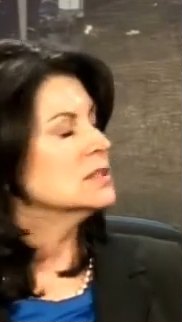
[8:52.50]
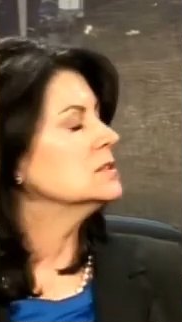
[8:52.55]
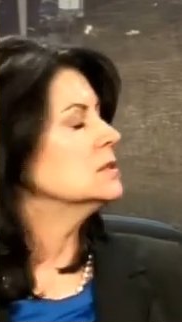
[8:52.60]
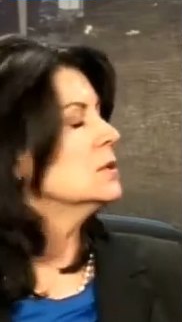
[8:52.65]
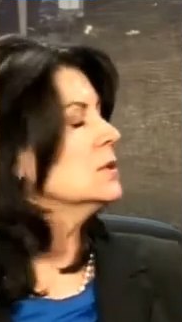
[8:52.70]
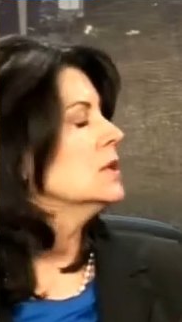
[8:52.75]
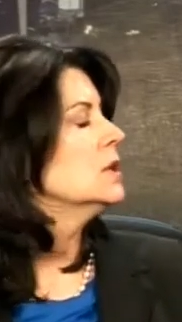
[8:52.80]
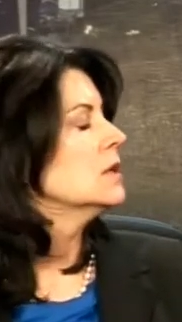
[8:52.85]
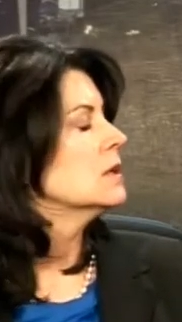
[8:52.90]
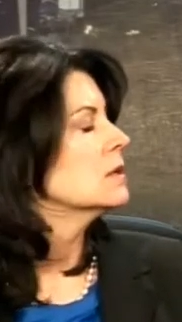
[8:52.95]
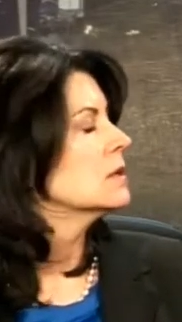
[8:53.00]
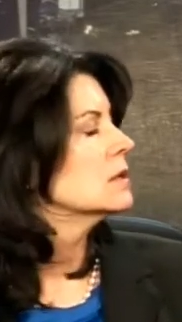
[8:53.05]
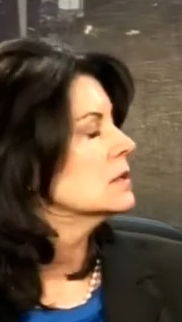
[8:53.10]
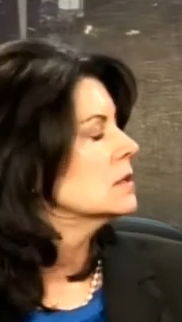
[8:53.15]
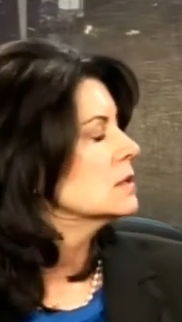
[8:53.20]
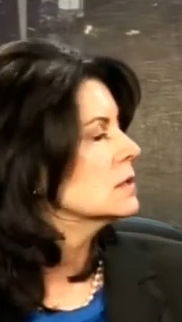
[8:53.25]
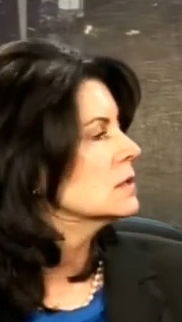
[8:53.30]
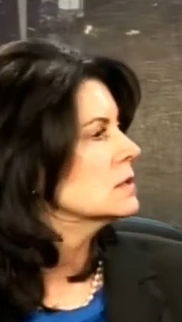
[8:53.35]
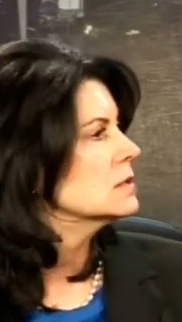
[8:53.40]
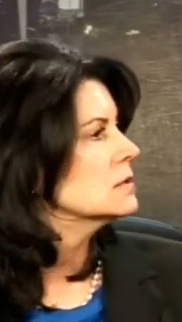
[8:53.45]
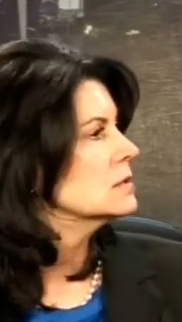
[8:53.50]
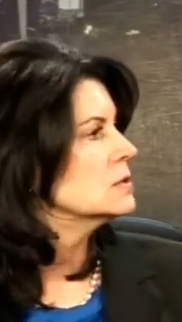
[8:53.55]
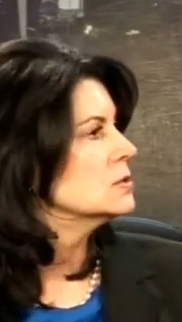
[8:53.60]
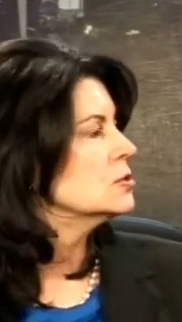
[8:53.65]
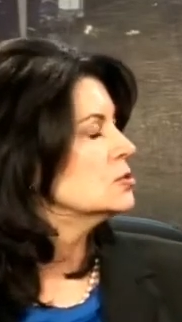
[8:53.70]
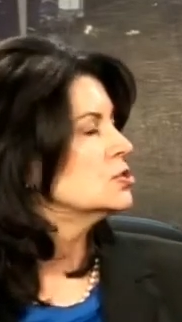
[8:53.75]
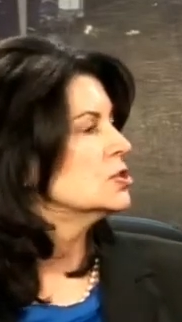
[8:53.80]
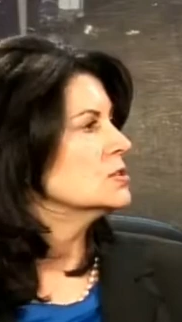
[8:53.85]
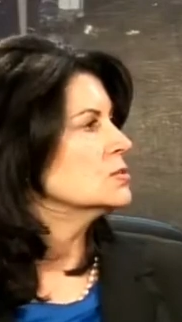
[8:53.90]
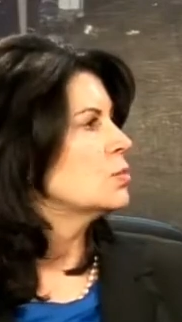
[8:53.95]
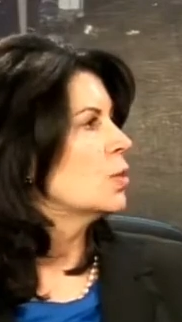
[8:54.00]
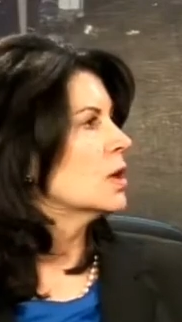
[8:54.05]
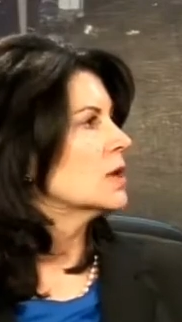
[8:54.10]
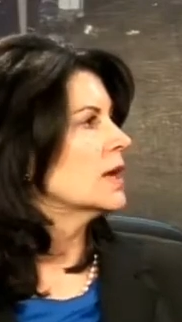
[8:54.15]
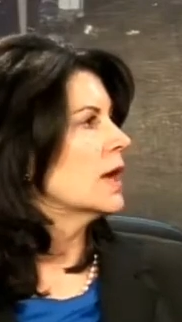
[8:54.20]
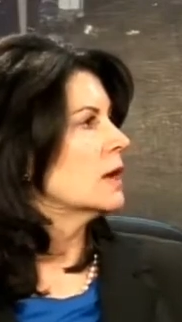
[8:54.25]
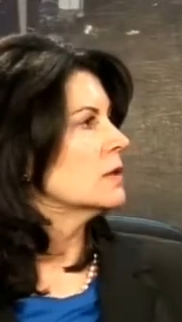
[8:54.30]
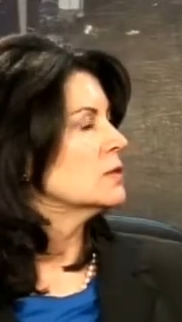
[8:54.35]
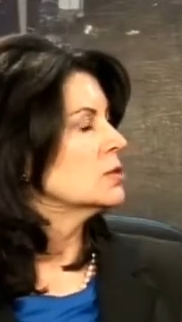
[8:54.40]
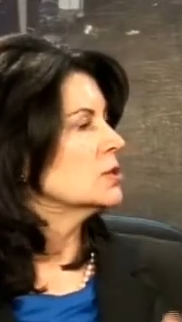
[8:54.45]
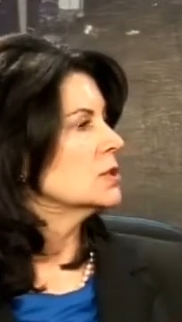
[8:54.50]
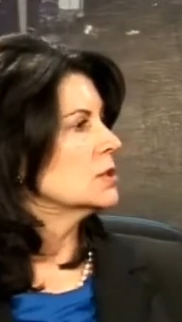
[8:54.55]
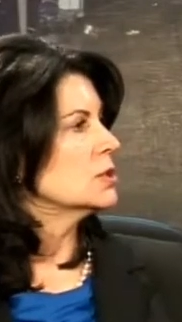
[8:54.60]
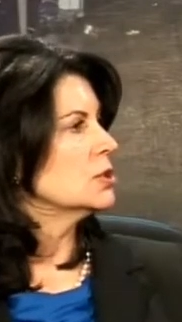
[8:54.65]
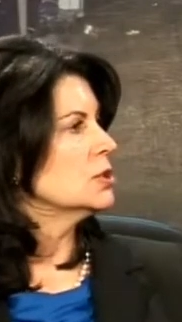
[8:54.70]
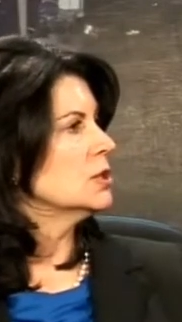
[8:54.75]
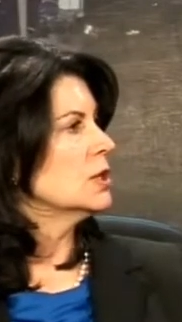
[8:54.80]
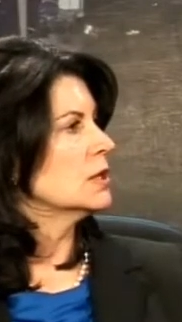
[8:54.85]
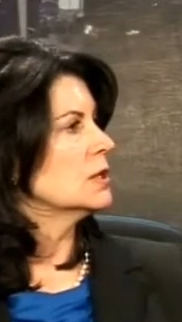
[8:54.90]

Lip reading: Oh, there's no healing. Okay. You just walk out looking good.